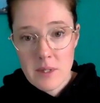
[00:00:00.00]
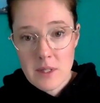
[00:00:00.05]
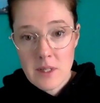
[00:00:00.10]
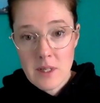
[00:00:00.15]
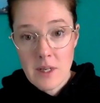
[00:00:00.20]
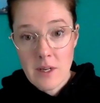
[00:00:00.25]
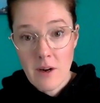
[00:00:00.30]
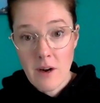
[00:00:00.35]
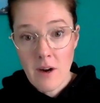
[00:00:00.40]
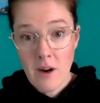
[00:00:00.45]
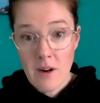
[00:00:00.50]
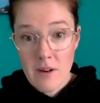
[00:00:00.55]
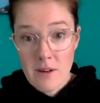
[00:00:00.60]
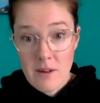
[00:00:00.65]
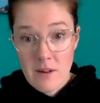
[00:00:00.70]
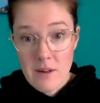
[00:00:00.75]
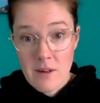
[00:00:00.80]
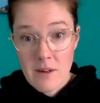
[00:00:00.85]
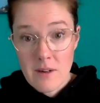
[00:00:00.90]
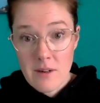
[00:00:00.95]
into your
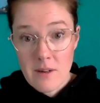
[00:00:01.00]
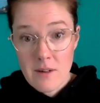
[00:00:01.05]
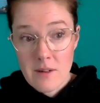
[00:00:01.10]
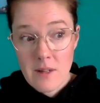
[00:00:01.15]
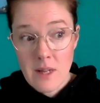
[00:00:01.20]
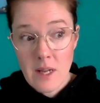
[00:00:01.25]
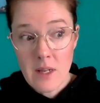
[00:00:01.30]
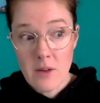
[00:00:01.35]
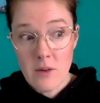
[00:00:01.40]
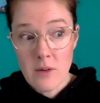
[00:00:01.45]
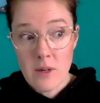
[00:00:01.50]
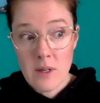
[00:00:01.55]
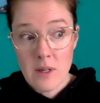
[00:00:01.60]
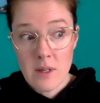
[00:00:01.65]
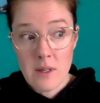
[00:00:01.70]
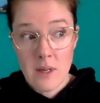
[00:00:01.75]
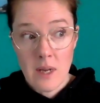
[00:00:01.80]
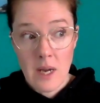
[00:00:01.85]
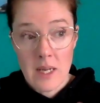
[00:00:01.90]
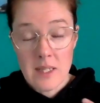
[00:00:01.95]
heart that you
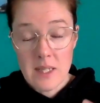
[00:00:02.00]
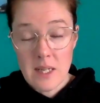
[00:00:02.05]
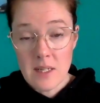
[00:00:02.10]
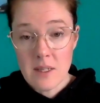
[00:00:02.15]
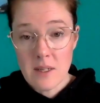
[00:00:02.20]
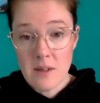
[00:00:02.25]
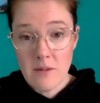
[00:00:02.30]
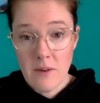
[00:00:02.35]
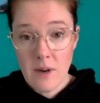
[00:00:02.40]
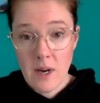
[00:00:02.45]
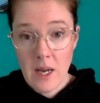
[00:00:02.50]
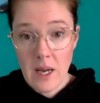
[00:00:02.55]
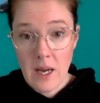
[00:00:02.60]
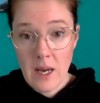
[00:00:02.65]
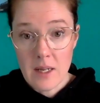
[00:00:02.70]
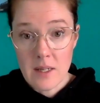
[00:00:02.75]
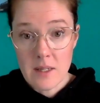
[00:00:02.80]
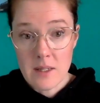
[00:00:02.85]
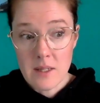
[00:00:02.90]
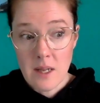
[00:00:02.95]
can identify
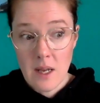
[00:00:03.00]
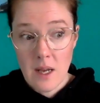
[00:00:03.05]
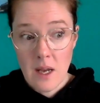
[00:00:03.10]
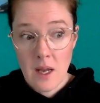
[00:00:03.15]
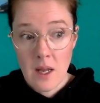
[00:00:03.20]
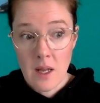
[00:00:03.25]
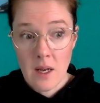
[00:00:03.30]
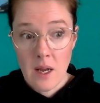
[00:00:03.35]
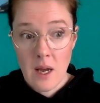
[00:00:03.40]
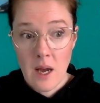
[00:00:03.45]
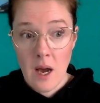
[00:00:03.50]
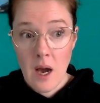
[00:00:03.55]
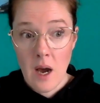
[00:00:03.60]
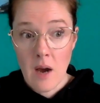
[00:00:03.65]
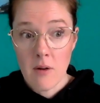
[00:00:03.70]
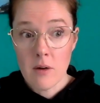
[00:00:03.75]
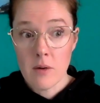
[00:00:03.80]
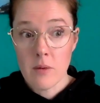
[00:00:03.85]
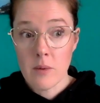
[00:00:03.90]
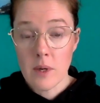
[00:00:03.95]
as? And
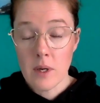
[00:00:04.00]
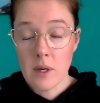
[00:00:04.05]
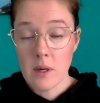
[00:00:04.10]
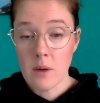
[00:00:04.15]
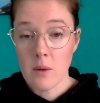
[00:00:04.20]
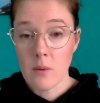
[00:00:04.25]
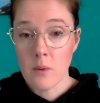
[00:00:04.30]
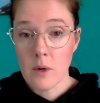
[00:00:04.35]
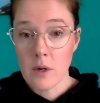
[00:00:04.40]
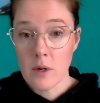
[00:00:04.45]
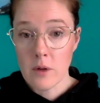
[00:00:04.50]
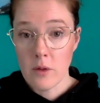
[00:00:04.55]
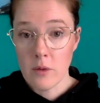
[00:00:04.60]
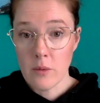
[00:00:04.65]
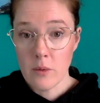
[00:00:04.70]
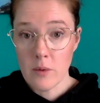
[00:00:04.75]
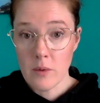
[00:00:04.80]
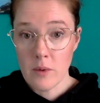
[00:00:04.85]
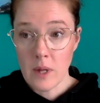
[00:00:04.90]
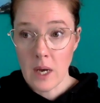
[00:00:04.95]
how are we going to work
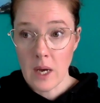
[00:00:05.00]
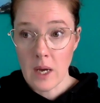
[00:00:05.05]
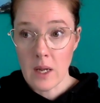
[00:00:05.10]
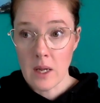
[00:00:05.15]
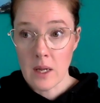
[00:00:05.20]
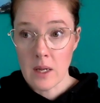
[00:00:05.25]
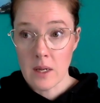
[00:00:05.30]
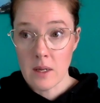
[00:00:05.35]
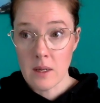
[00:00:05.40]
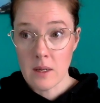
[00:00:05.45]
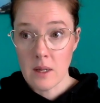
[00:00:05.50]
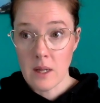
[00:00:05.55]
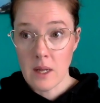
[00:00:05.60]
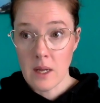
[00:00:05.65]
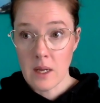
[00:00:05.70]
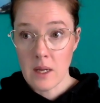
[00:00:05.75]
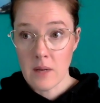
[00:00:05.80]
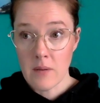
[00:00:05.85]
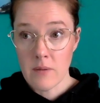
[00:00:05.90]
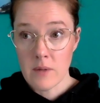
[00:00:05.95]
through that? And
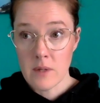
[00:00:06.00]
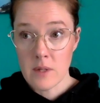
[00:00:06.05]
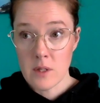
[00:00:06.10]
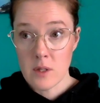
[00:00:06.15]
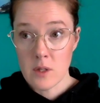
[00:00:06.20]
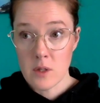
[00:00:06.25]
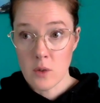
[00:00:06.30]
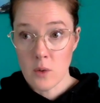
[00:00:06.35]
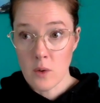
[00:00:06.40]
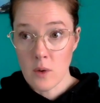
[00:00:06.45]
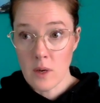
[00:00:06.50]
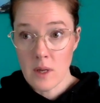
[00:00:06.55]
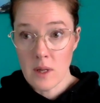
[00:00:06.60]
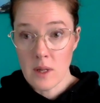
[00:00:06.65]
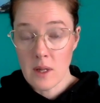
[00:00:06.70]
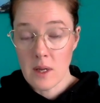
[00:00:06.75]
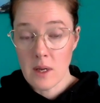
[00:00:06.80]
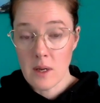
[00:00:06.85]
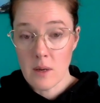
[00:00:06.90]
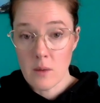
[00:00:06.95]
like, if it's joy,
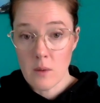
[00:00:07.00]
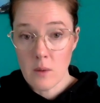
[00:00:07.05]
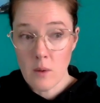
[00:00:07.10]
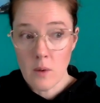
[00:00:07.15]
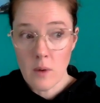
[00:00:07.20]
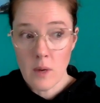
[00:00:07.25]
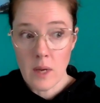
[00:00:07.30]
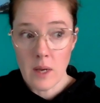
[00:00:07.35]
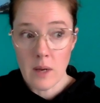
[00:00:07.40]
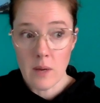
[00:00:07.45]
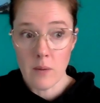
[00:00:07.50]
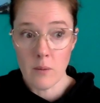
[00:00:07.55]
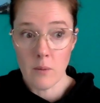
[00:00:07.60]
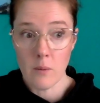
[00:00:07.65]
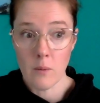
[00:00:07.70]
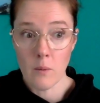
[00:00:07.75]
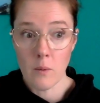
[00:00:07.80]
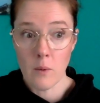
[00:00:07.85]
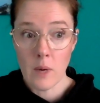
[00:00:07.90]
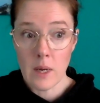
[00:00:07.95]
like, okay,
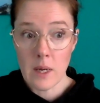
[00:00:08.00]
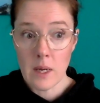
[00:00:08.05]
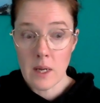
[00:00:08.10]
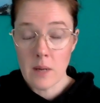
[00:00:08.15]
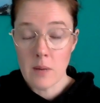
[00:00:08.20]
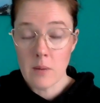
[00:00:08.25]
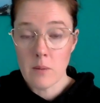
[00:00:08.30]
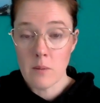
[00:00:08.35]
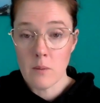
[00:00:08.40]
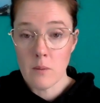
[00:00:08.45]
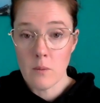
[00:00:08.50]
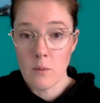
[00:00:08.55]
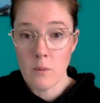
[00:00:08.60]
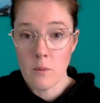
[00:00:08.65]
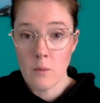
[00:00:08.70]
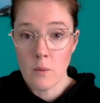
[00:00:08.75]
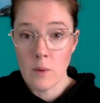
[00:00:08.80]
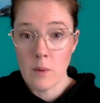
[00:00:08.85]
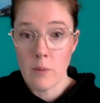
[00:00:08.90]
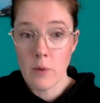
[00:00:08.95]
what can
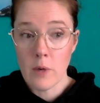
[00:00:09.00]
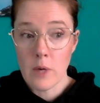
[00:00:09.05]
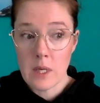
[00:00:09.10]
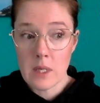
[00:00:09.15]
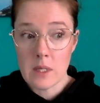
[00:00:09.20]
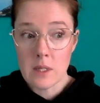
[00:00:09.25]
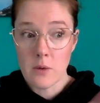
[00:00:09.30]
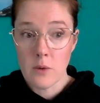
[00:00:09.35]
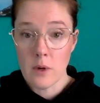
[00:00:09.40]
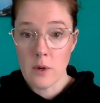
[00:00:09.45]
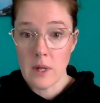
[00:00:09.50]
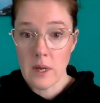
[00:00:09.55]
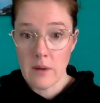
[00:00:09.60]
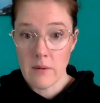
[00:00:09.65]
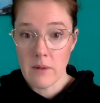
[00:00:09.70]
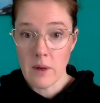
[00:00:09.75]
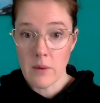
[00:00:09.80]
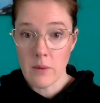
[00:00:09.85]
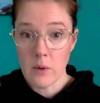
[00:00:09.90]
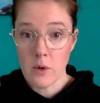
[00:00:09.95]
we bring into our life
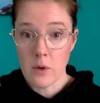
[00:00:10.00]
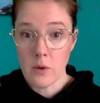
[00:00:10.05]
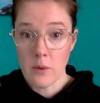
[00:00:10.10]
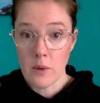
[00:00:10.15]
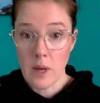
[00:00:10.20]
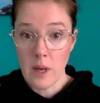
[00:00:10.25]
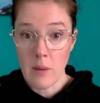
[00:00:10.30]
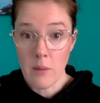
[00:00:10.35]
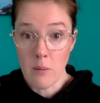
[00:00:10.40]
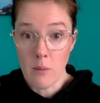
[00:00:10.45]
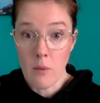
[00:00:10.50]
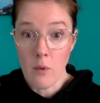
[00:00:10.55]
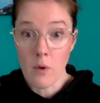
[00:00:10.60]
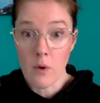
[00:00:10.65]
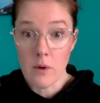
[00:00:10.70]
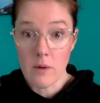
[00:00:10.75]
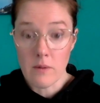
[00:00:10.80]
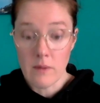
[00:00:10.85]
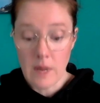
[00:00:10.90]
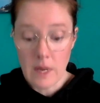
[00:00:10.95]
that will create
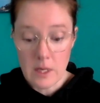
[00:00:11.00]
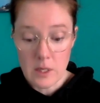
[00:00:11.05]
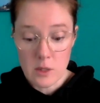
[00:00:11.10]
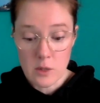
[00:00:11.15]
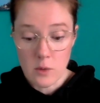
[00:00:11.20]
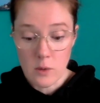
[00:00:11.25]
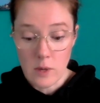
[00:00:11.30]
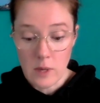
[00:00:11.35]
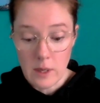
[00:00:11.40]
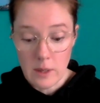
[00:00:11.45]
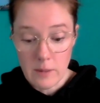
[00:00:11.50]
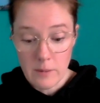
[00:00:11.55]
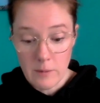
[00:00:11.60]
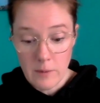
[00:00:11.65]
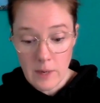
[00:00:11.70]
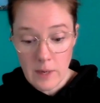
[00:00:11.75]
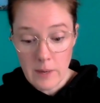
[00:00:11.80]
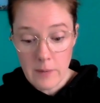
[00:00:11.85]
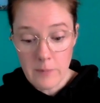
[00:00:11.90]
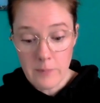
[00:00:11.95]
more of that joy,
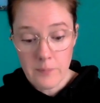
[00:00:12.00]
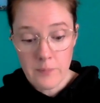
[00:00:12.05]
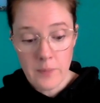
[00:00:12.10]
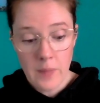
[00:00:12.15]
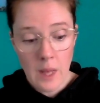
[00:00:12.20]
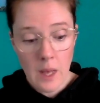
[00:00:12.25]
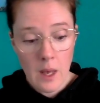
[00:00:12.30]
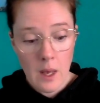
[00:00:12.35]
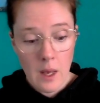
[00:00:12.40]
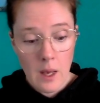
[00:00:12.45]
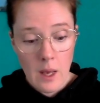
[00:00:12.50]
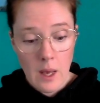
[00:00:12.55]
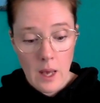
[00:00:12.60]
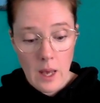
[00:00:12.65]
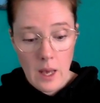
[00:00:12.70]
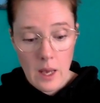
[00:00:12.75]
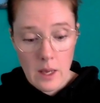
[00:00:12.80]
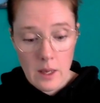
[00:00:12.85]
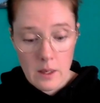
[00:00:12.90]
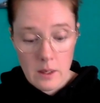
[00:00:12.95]
right?
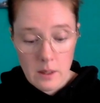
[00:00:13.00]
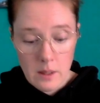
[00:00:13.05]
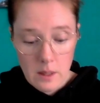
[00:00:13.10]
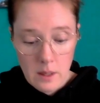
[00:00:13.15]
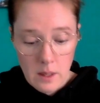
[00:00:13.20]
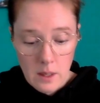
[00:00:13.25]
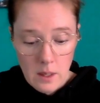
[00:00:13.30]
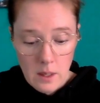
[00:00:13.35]
And